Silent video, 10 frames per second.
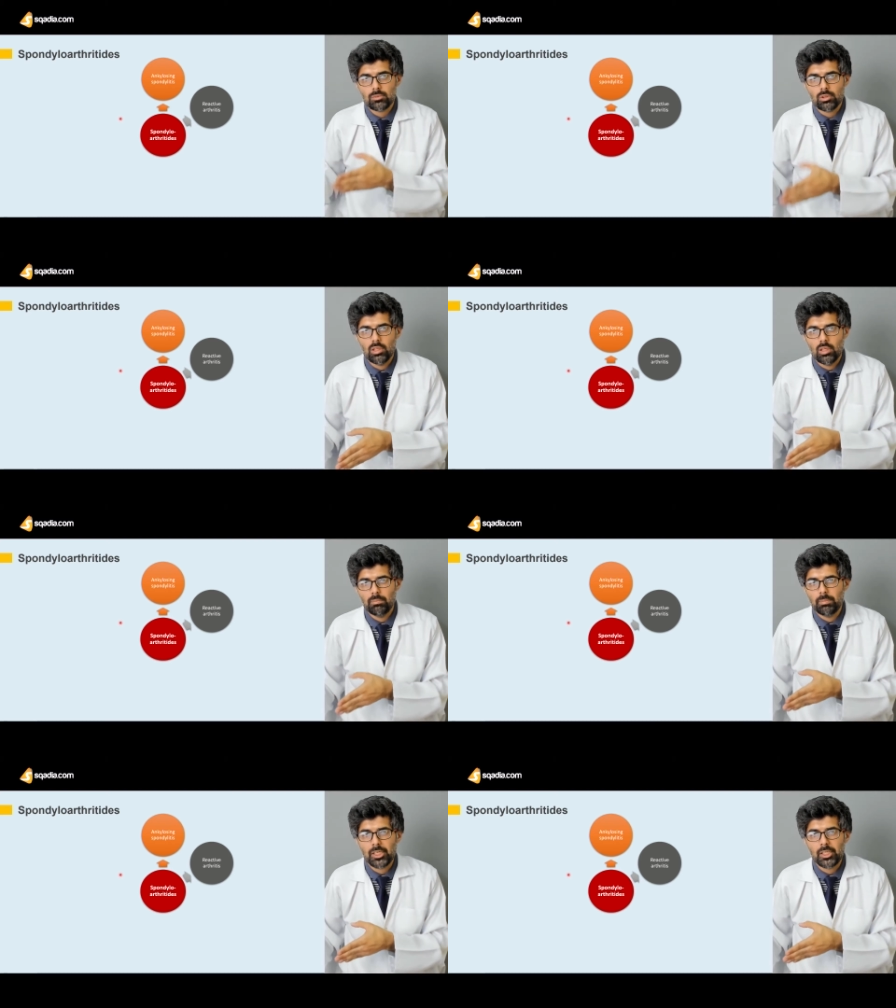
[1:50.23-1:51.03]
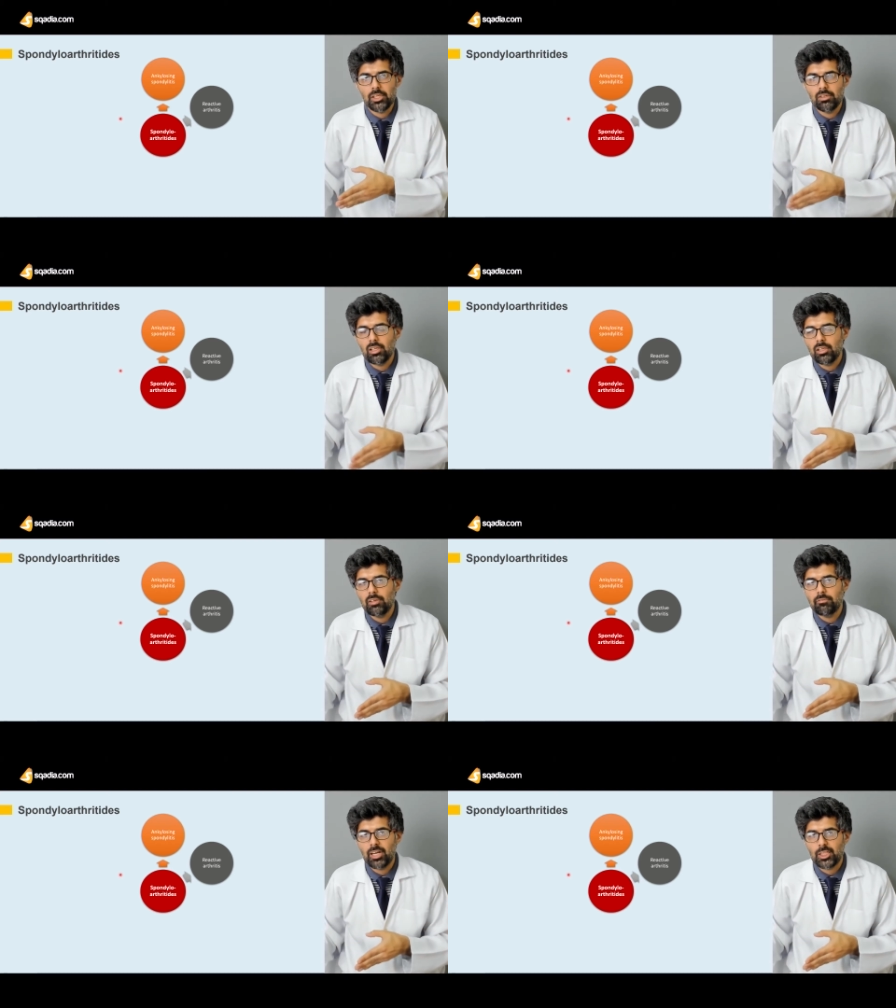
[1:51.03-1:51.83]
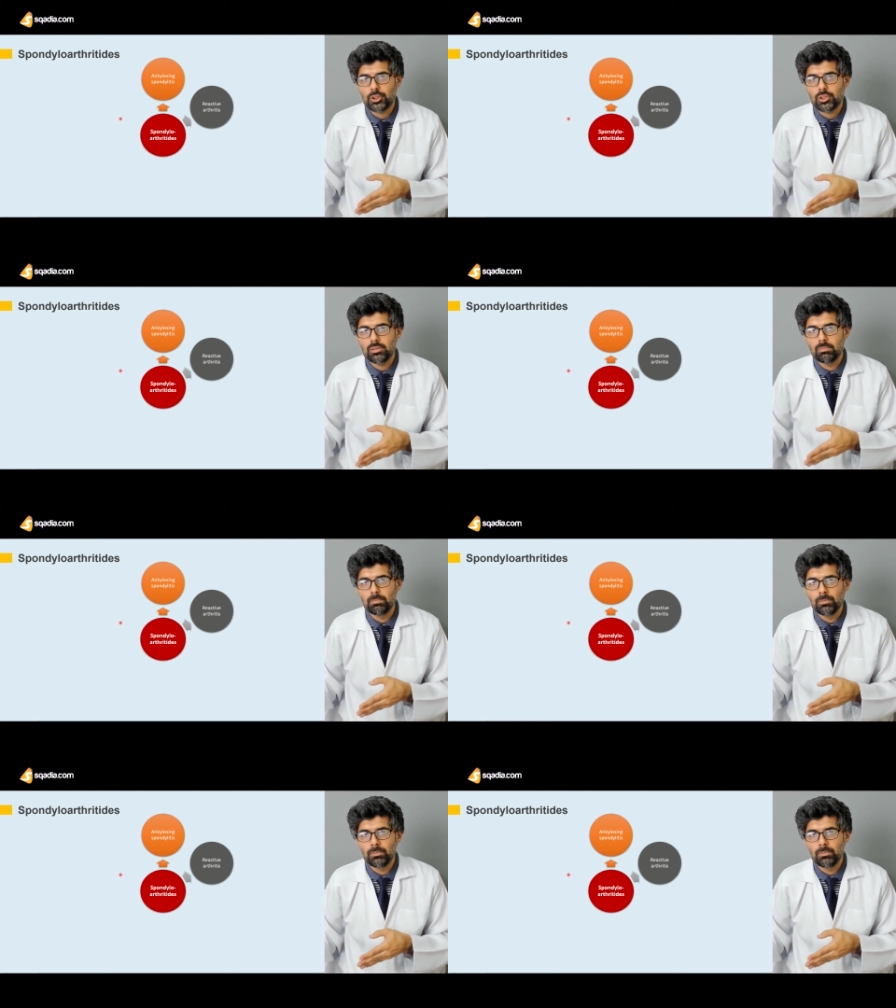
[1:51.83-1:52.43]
bacterial infection.